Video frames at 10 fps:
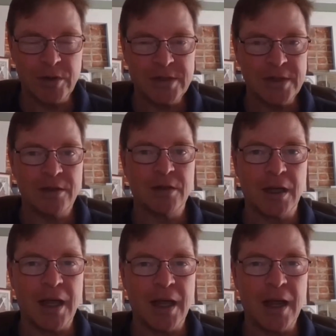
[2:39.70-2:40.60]
We see it
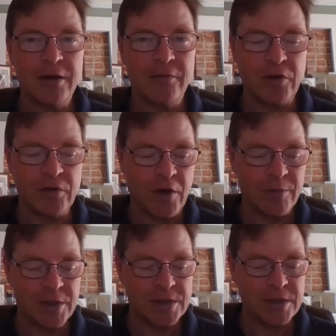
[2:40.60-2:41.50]
in a lot of different
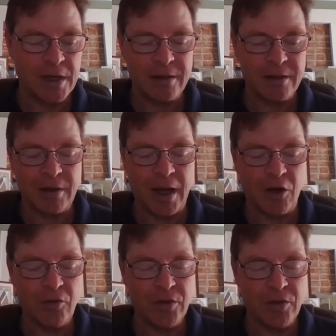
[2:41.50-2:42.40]
environments, and I
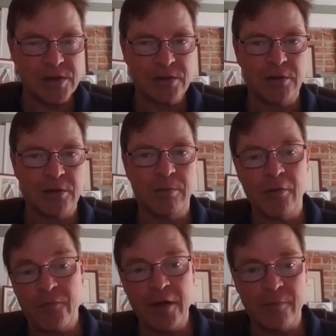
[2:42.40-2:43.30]
call this the
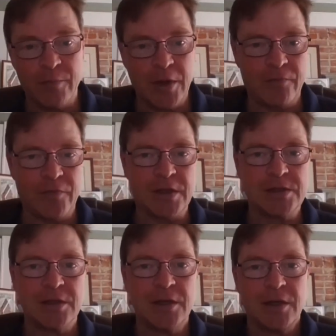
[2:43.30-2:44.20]
buffet of
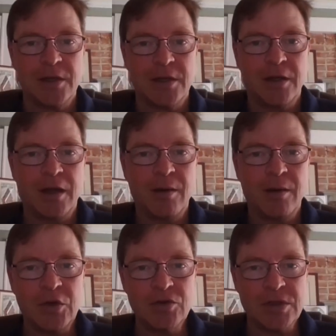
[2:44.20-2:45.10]
benefits
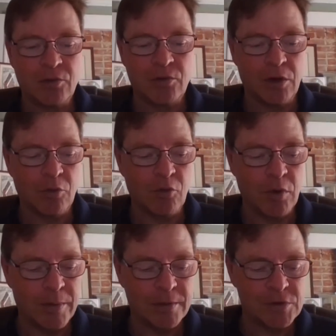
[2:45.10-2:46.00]
using
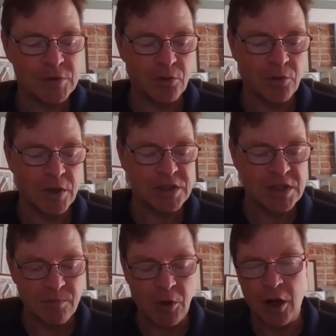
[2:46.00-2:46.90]
rollable ribbon. So
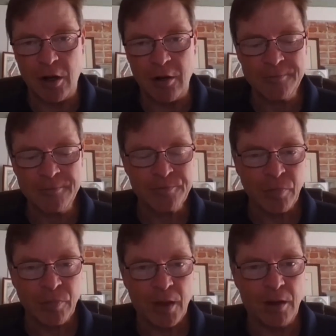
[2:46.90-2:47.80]
it's small.
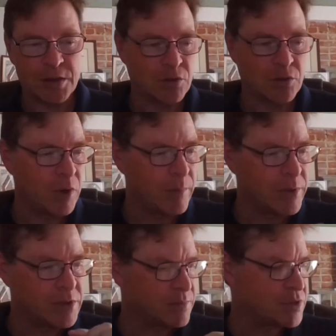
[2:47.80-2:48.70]
So the
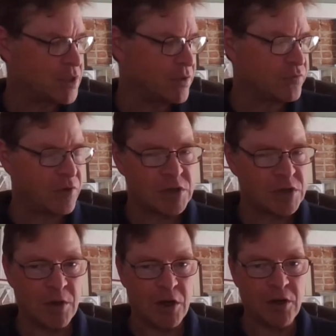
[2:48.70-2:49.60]
ribbons themselves are
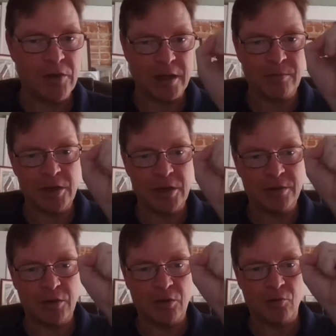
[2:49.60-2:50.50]
very small. They can
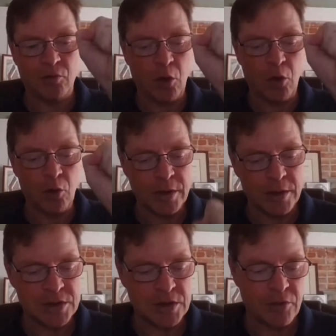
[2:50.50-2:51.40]
be rolled,
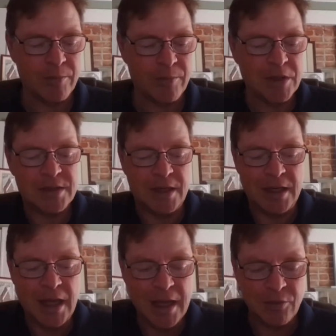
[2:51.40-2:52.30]
and so that means
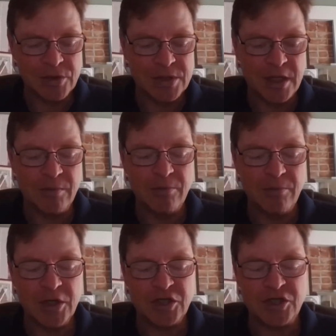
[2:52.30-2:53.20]
that cables can be
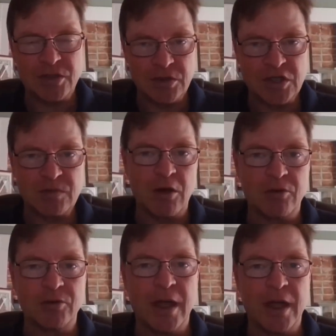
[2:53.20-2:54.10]
much
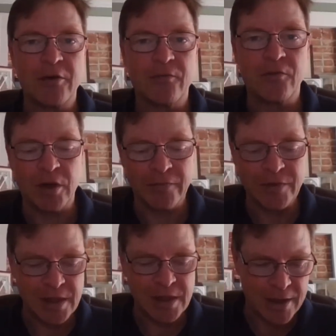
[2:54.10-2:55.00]
smaller and lighter for a
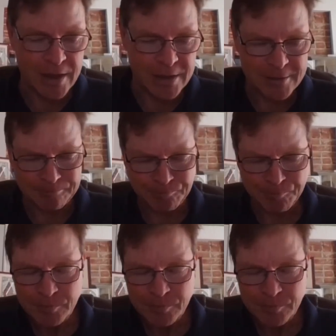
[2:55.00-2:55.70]
given size.